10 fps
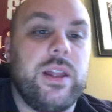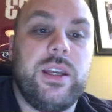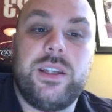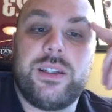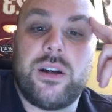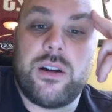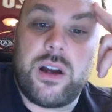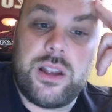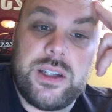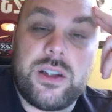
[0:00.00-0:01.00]
these are
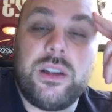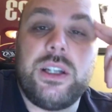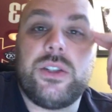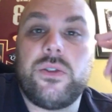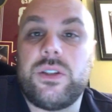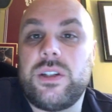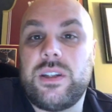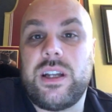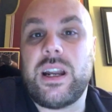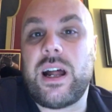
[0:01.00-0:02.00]
these are lead sources
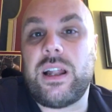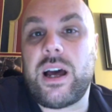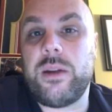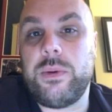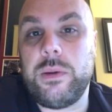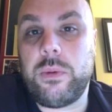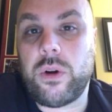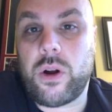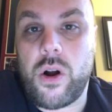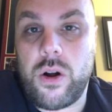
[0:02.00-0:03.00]
that not a lot of people
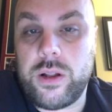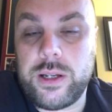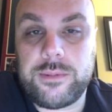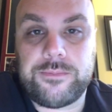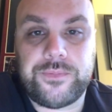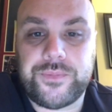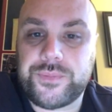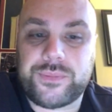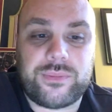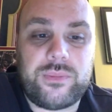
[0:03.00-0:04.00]
are calling
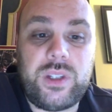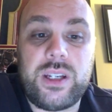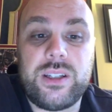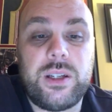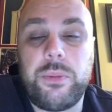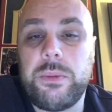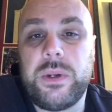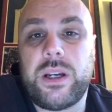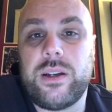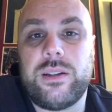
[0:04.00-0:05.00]
simply
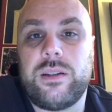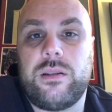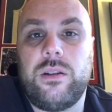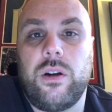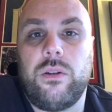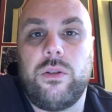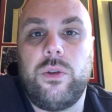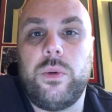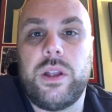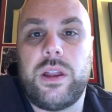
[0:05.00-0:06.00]
because, you know,
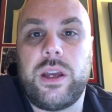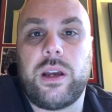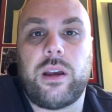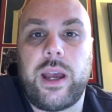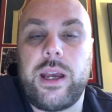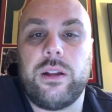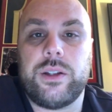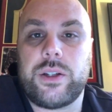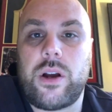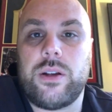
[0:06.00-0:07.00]
who would think, hey,
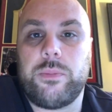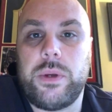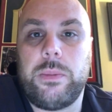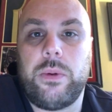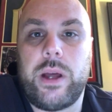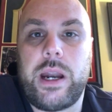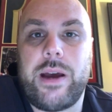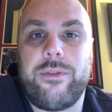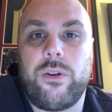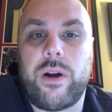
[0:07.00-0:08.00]
let's call people that
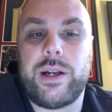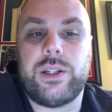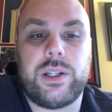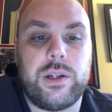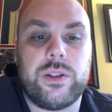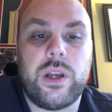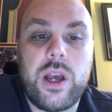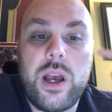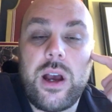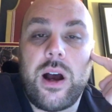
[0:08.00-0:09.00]
have garage sales.
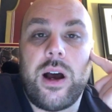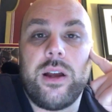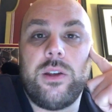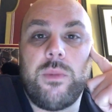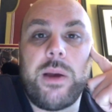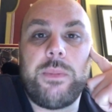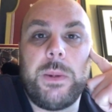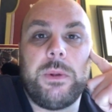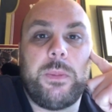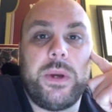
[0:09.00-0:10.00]
Uh, you might be
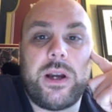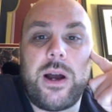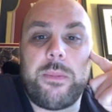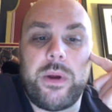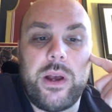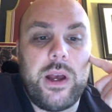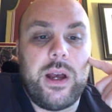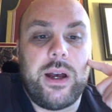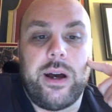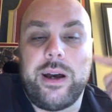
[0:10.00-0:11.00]
able to pick up
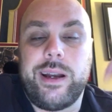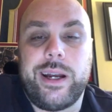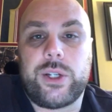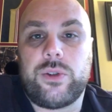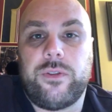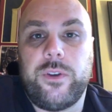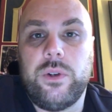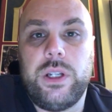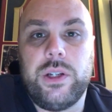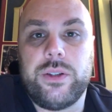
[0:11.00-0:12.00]
uh, an extra few
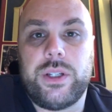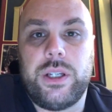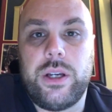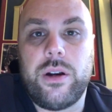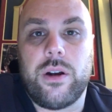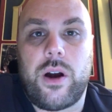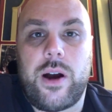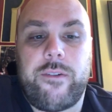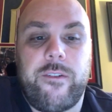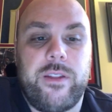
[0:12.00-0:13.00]
deals a year
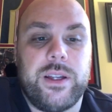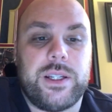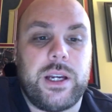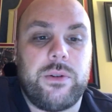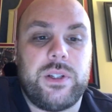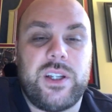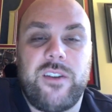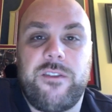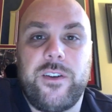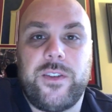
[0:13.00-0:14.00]
off of this. I would say
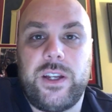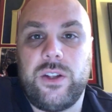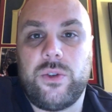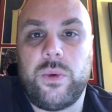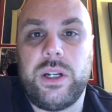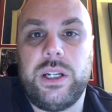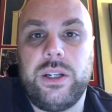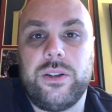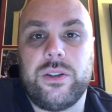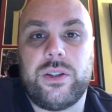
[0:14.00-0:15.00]
15, 20
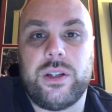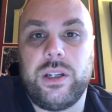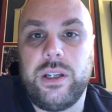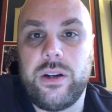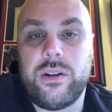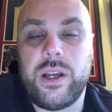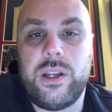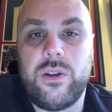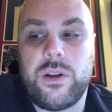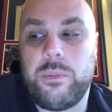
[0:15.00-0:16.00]
deals a year that
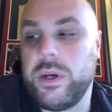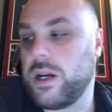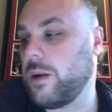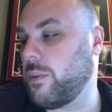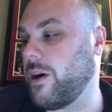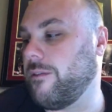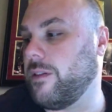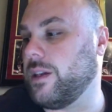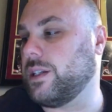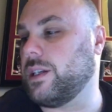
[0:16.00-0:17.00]
you could pick up off of
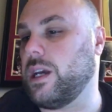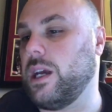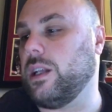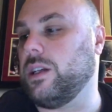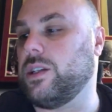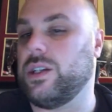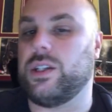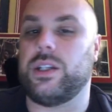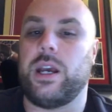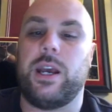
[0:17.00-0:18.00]
this. And let's
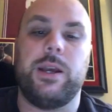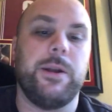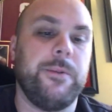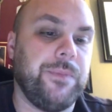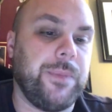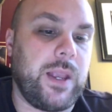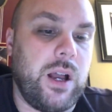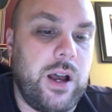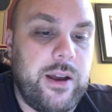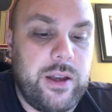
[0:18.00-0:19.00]
just say
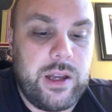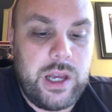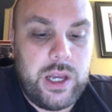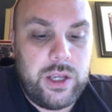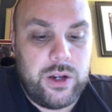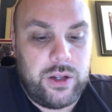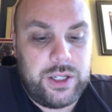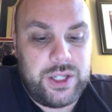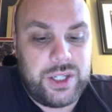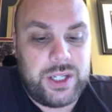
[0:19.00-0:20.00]
uh, you know,
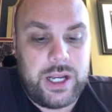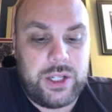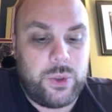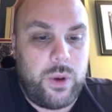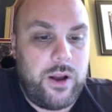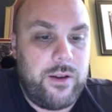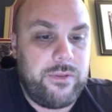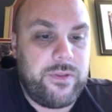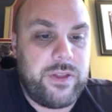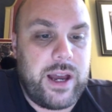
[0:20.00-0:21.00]
let's just say
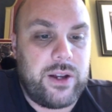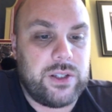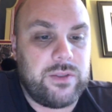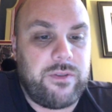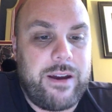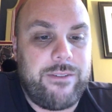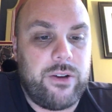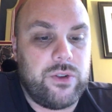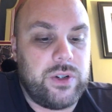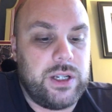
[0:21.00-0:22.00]

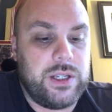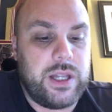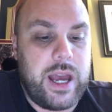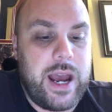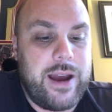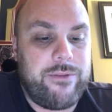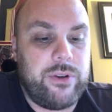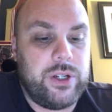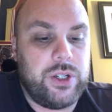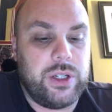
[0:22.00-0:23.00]
12,500 is the
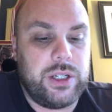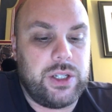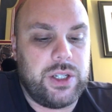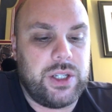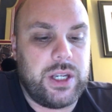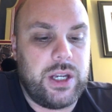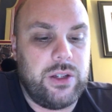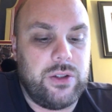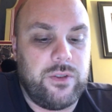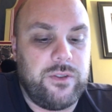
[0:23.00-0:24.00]
average, and let's just say you
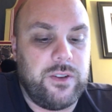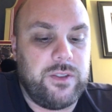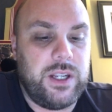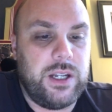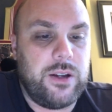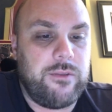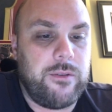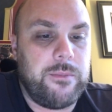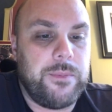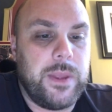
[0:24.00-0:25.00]
do 15 of
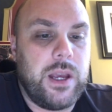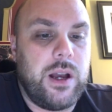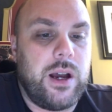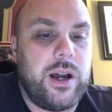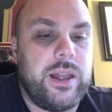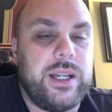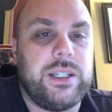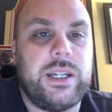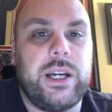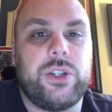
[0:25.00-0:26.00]
them. Uh, that's
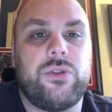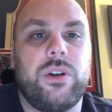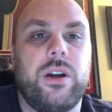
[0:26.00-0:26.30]
an extra